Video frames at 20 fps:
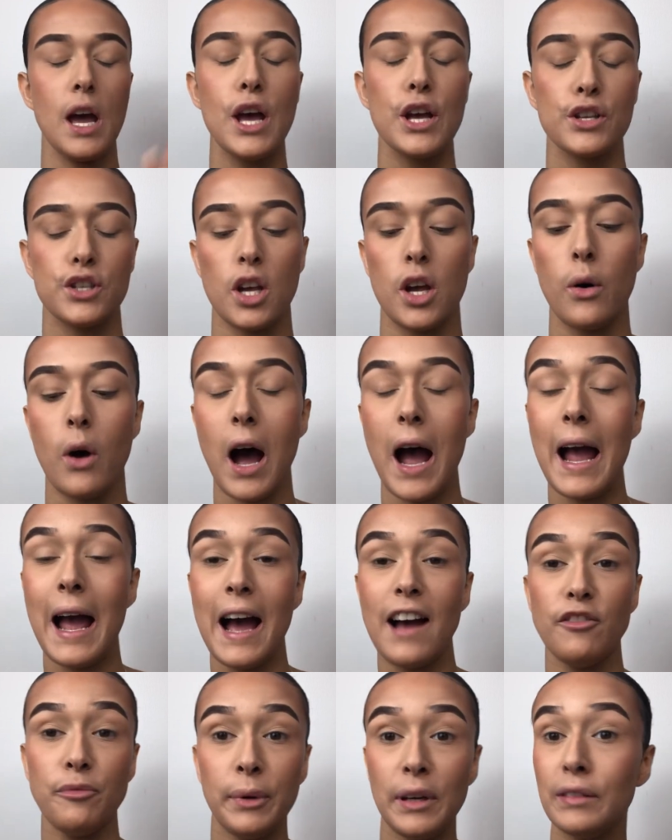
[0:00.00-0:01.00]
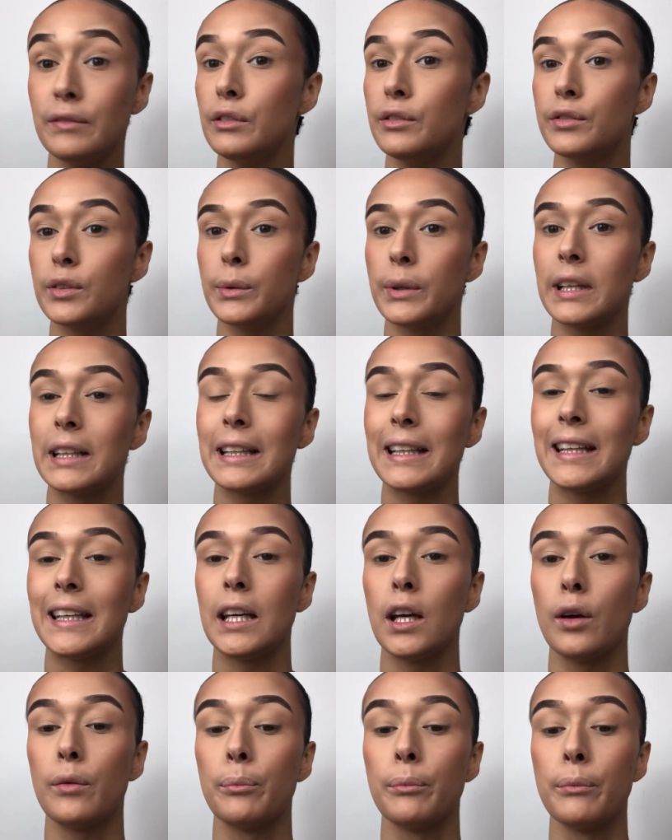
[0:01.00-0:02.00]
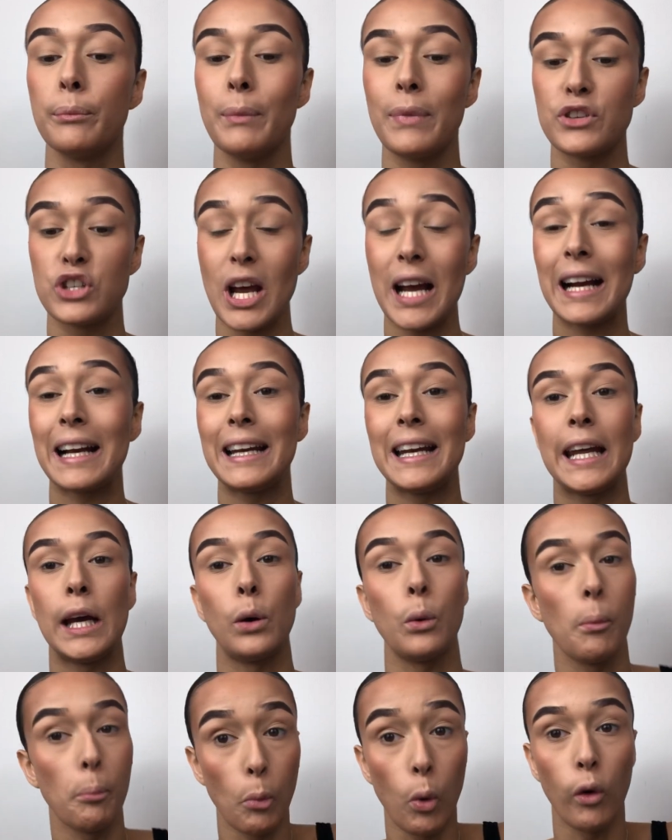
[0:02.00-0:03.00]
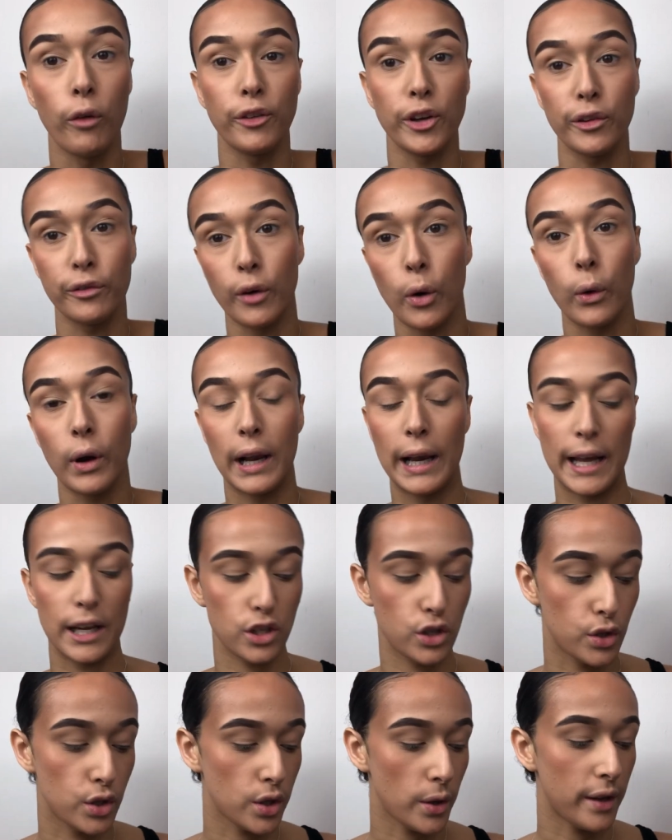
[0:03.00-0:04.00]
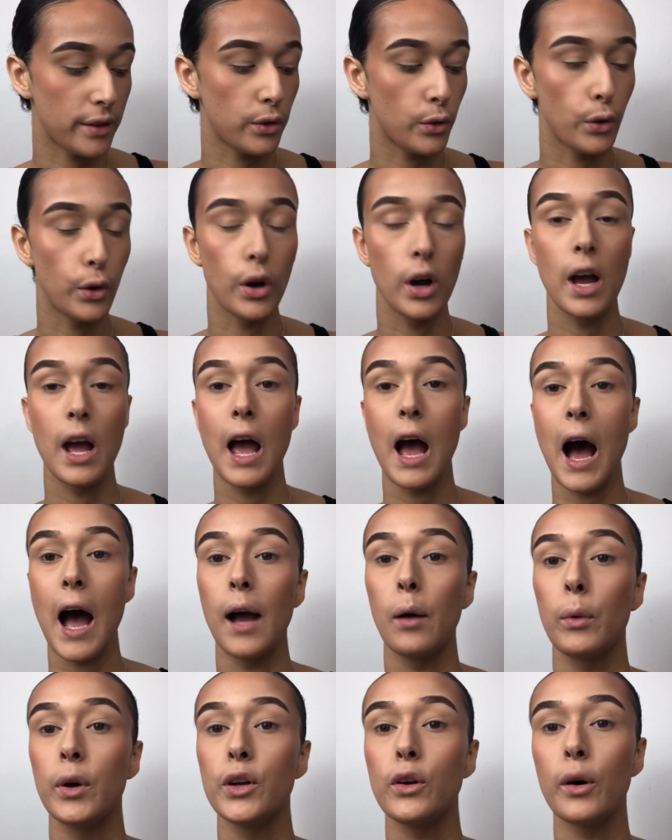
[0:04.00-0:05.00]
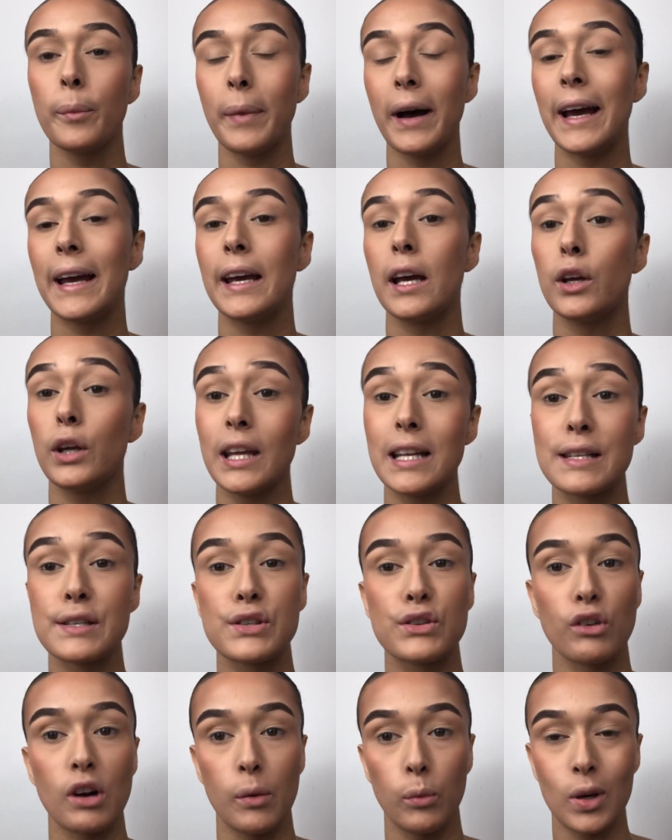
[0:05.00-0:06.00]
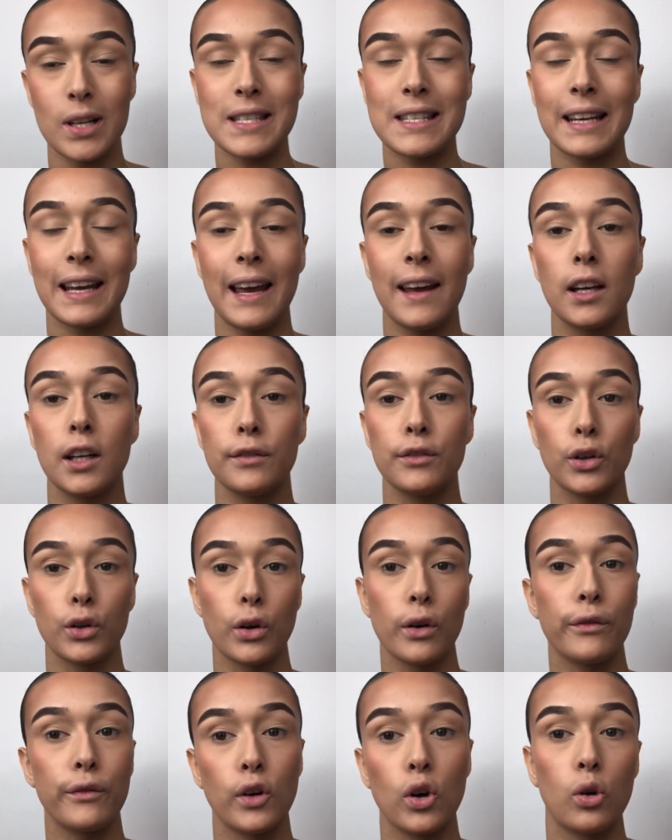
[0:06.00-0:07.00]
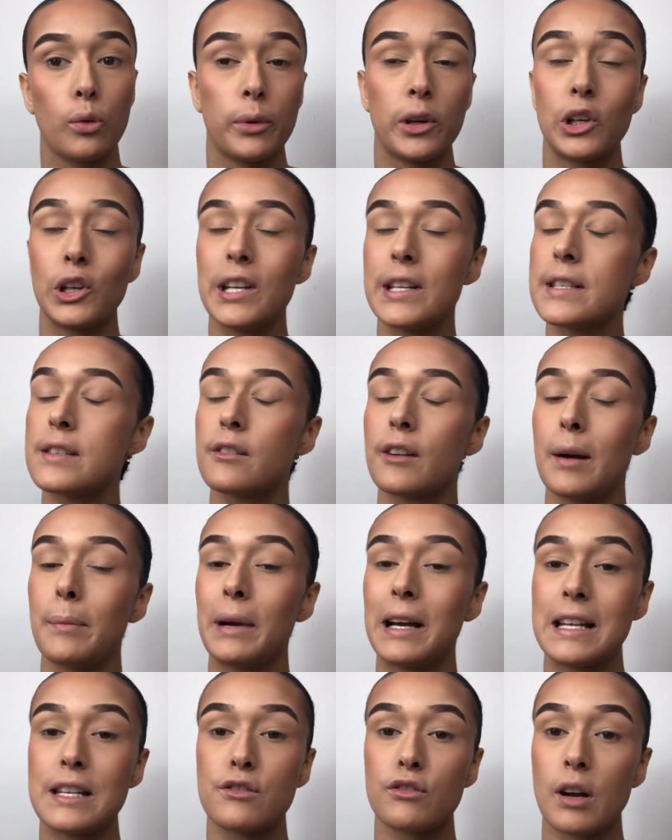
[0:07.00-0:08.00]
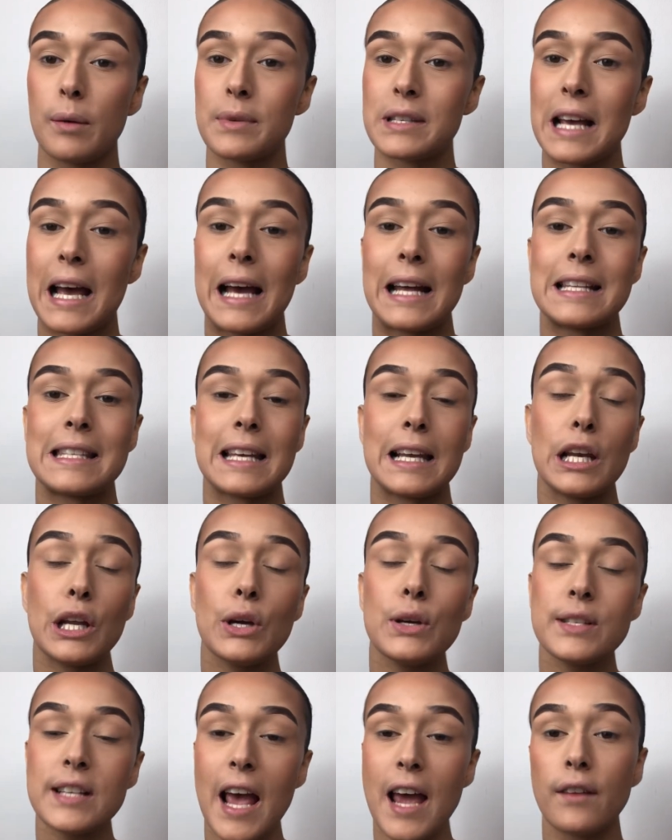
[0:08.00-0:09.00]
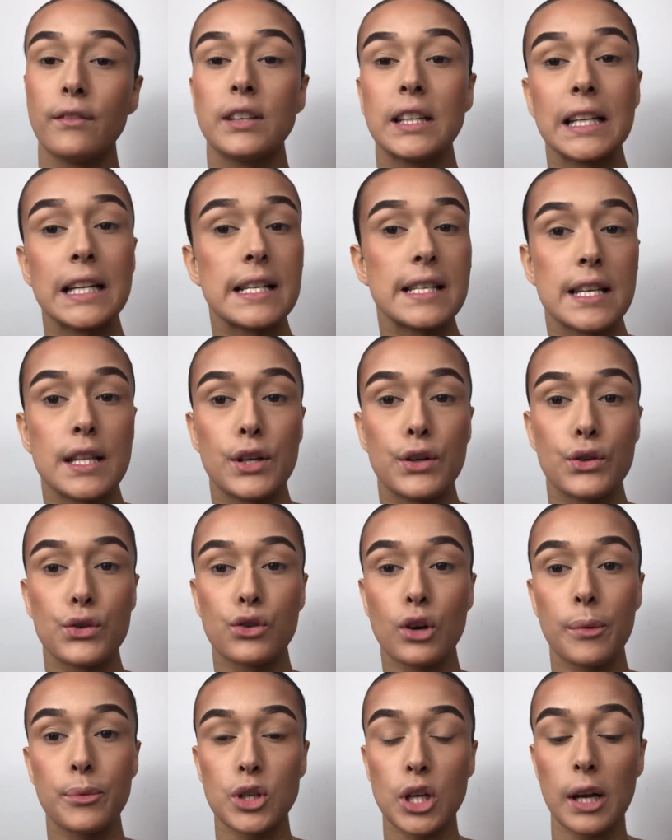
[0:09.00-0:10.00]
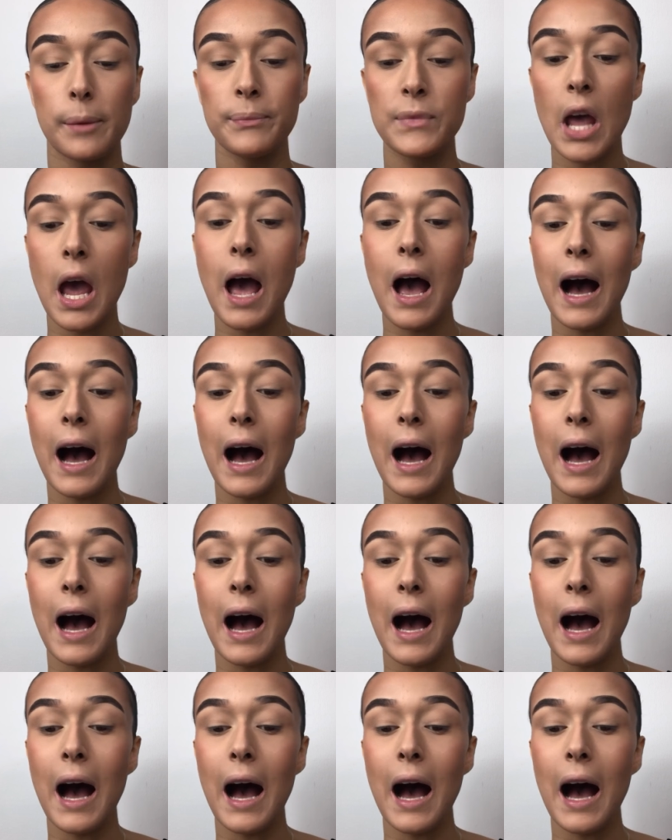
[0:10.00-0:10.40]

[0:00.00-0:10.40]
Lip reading: So I have been reviewing the JACLYN Hill Morphe Vault collection. So I thought I went on my Instagram once again. If you're not following me on Instagram, my Instagram is at hanstluce. Everything is in the description.